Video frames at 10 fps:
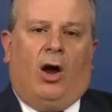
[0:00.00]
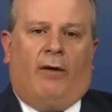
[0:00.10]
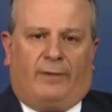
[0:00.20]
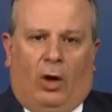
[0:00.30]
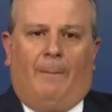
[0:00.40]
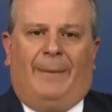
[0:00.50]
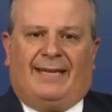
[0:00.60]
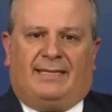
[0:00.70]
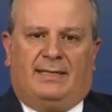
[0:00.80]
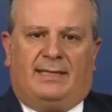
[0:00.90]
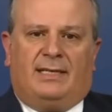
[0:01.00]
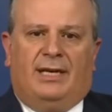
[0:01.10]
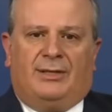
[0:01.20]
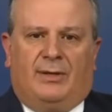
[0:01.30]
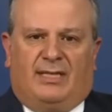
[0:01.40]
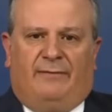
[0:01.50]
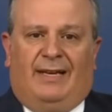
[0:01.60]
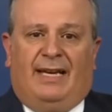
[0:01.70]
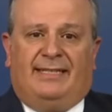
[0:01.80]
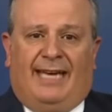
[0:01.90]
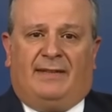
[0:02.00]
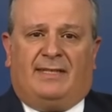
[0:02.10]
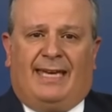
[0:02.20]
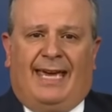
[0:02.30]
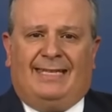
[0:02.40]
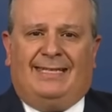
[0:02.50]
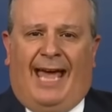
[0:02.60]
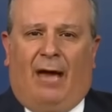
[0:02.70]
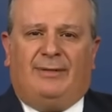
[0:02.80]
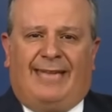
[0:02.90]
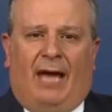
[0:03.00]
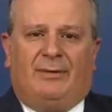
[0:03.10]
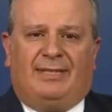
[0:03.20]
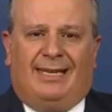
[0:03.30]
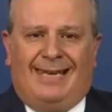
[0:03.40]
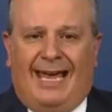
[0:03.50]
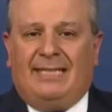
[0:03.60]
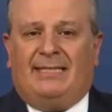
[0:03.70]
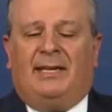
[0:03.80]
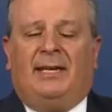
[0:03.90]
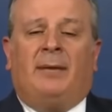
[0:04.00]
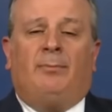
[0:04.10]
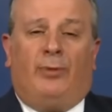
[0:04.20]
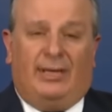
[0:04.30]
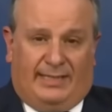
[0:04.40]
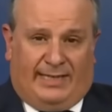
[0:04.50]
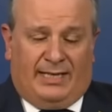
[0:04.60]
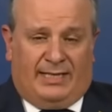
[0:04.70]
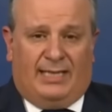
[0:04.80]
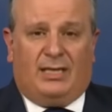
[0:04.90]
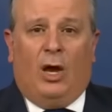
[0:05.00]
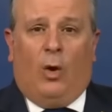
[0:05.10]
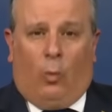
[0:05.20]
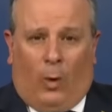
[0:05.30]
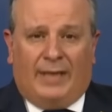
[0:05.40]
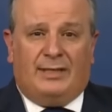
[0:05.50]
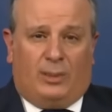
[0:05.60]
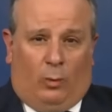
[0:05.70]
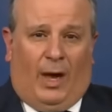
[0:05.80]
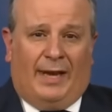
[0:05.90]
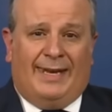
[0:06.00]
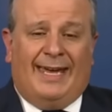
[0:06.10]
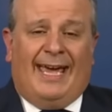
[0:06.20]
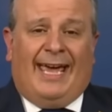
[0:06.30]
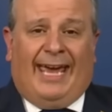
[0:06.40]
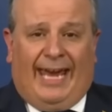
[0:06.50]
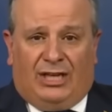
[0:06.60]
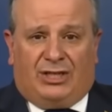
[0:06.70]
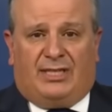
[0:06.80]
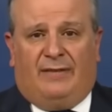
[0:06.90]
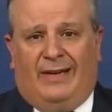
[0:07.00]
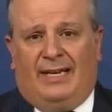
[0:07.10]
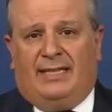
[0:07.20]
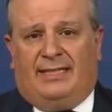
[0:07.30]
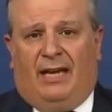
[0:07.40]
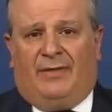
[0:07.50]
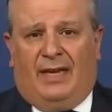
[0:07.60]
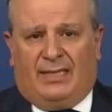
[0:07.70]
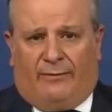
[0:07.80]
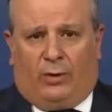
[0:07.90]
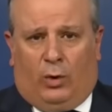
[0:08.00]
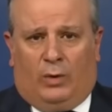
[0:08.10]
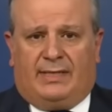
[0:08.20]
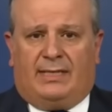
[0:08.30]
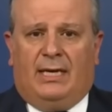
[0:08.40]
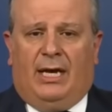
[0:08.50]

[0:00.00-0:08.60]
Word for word: of combatants to civilian deaths is now down to less than an unprecedented one to one. Each civilian death is, of course,